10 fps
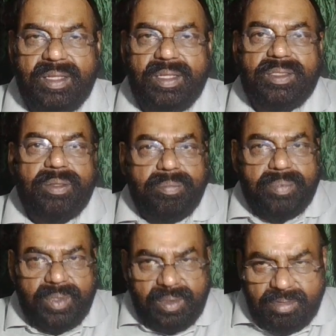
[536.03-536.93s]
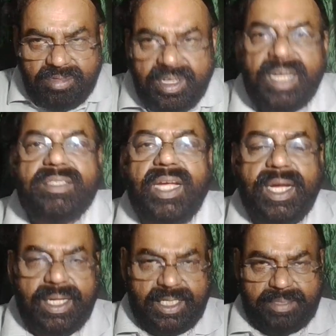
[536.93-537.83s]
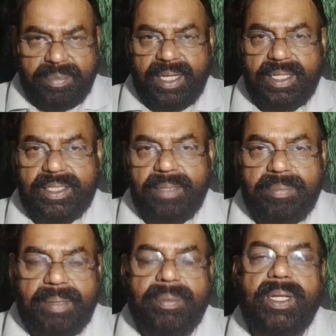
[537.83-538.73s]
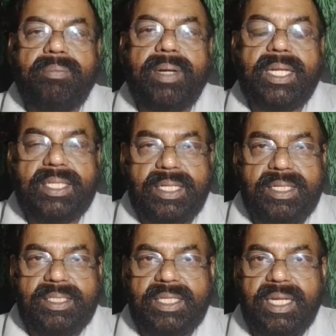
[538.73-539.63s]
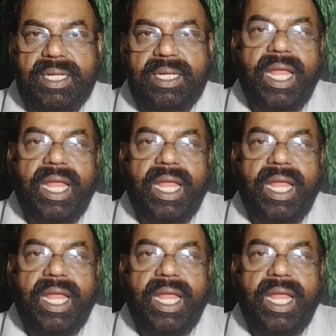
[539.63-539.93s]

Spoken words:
So the real target is Bharat, and people in Bharat understand it.